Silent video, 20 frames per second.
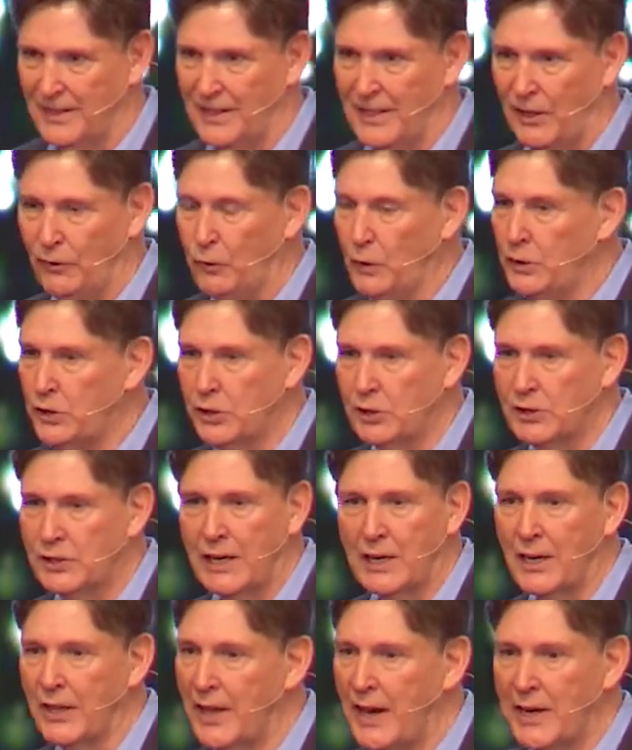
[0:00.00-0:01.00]
If we just
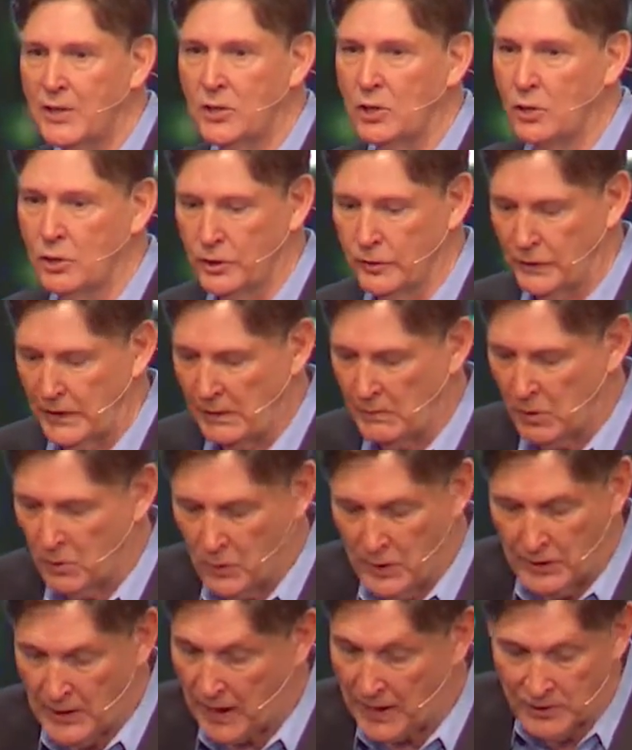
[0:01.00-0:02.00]
settle that, church
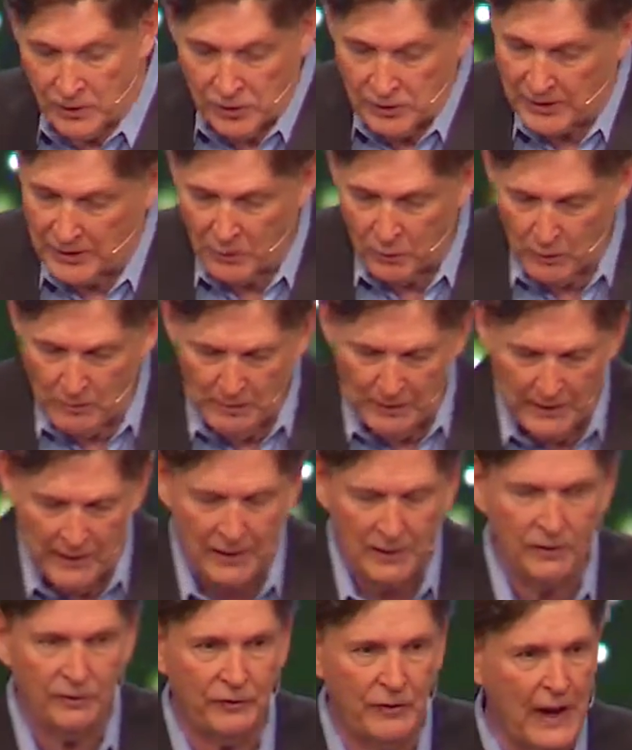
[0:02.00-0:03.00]
family, I just think we
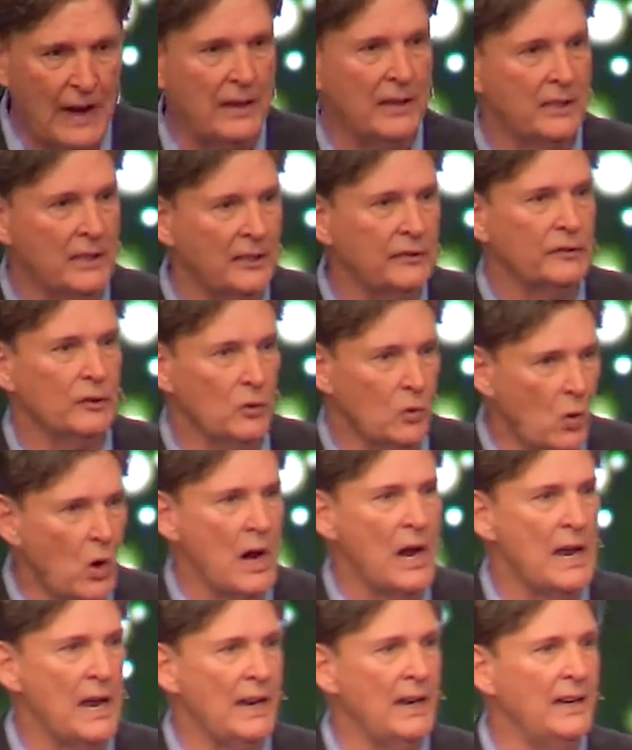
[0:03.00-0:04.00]
begin to find a different
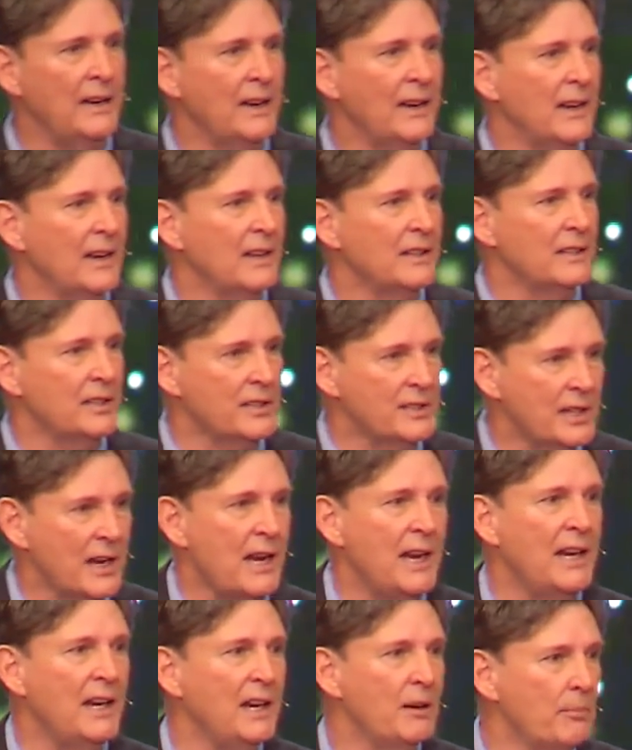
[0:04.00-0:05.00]
way to
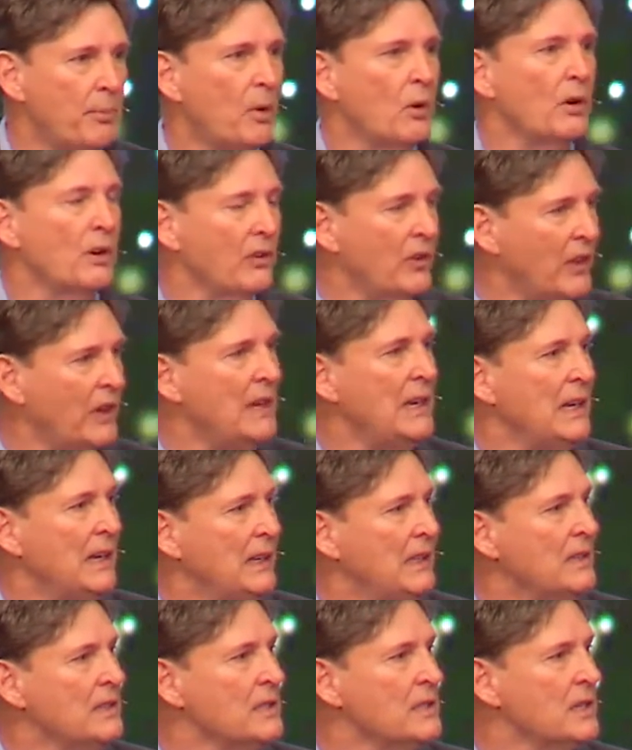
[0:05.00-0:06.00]
say important
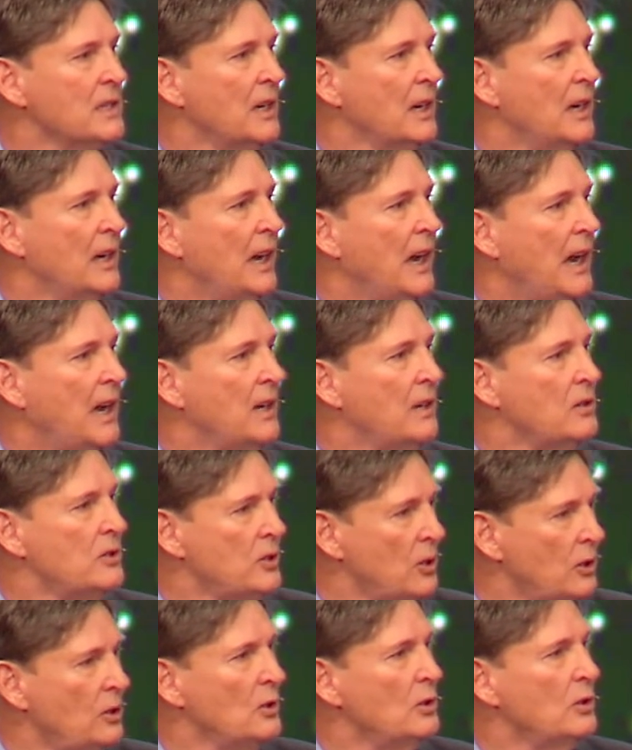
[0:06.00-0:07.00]
things and
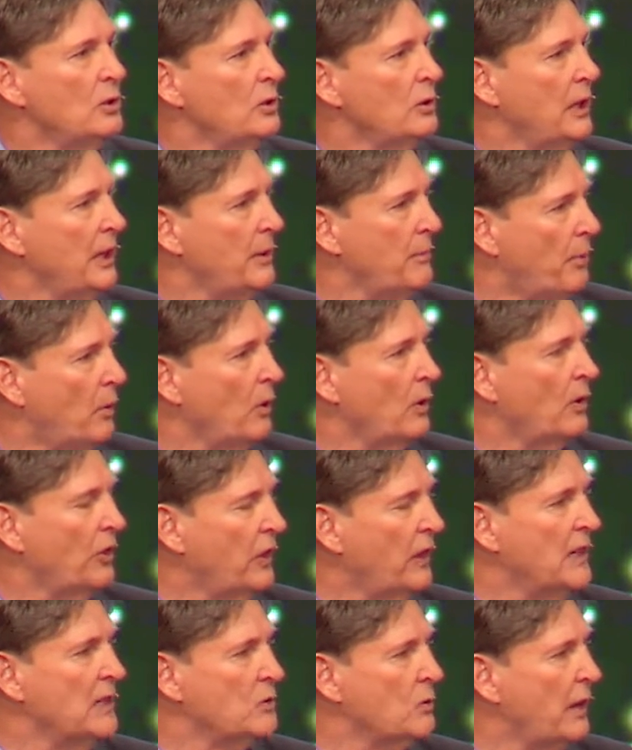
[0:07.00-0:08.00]
do important
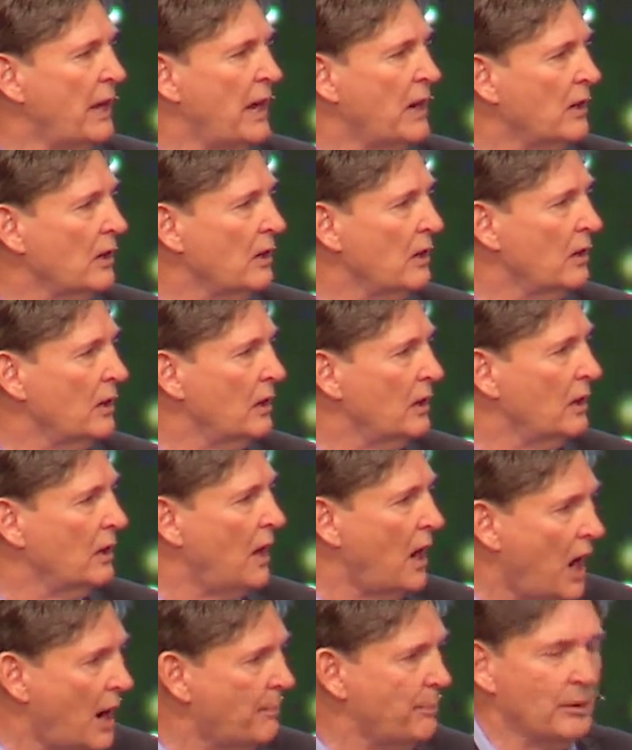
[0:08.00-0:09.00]
things without
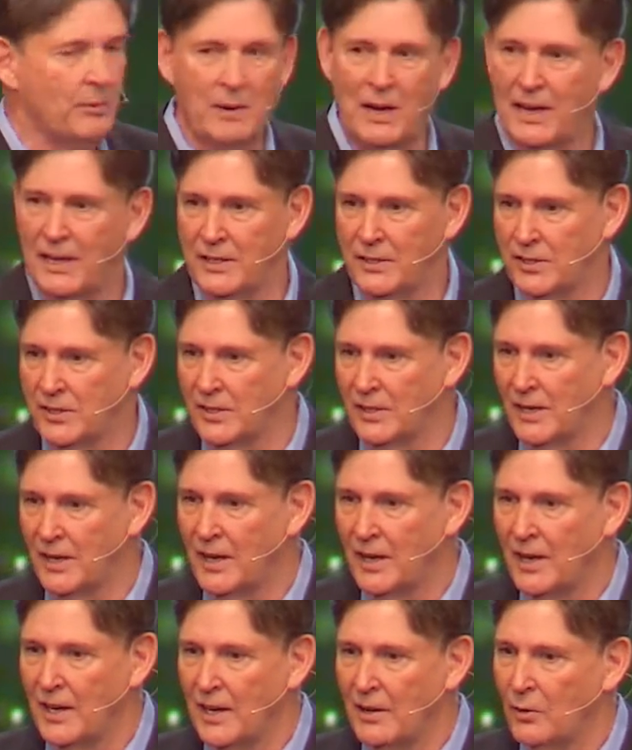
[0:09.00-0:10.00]
compromise.
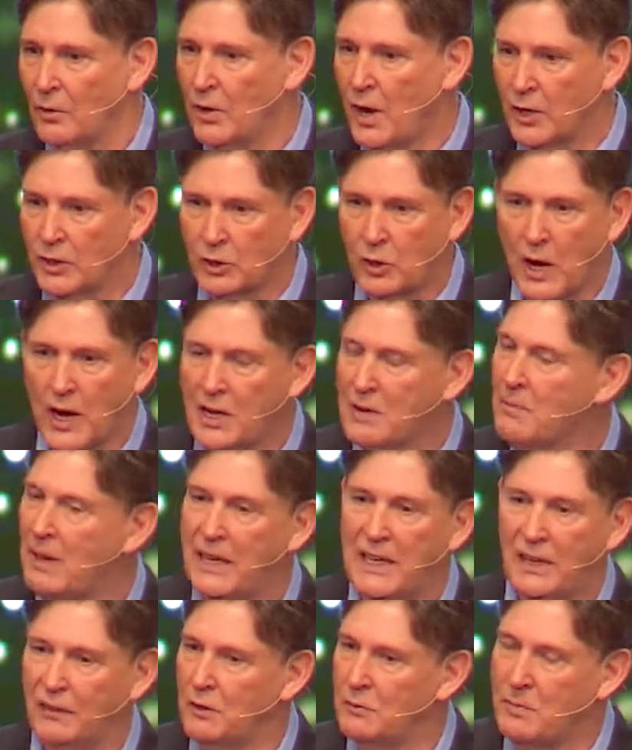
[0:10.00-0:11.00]
We're not trying to
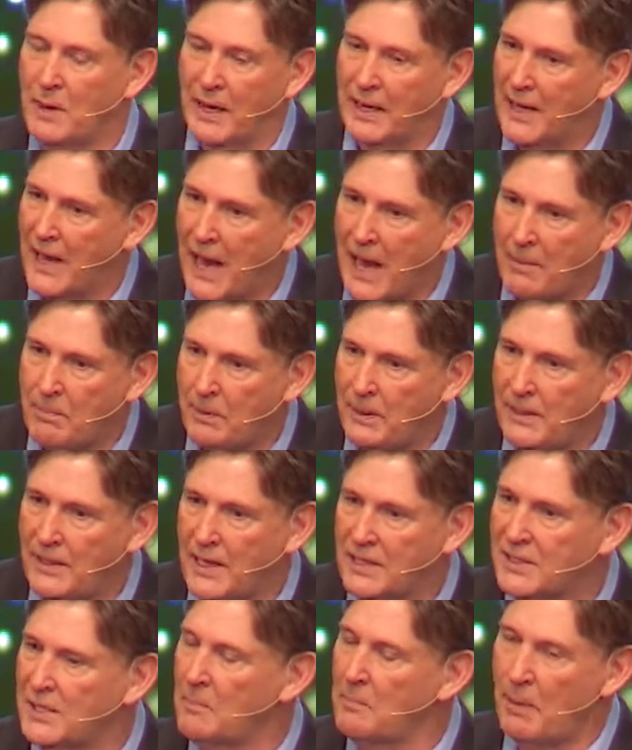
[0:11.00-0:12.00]
make everybody happy.
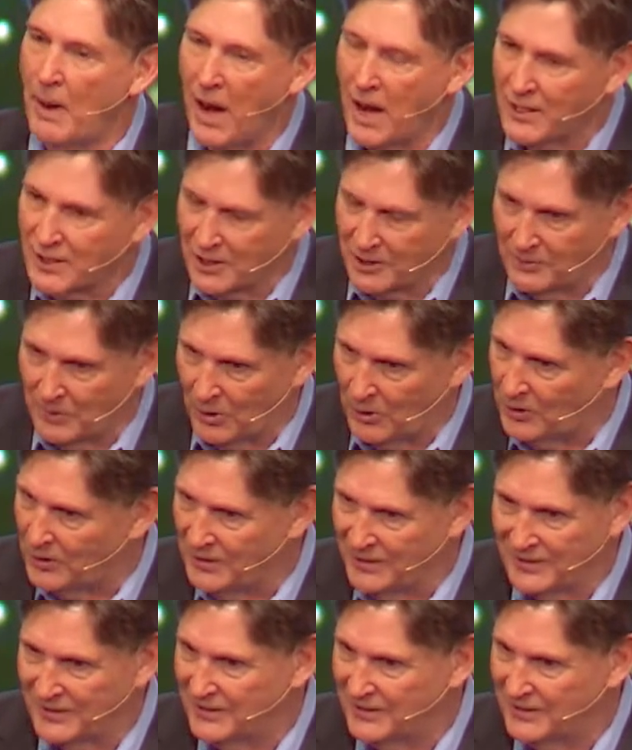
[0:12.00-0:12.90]
That's impossible.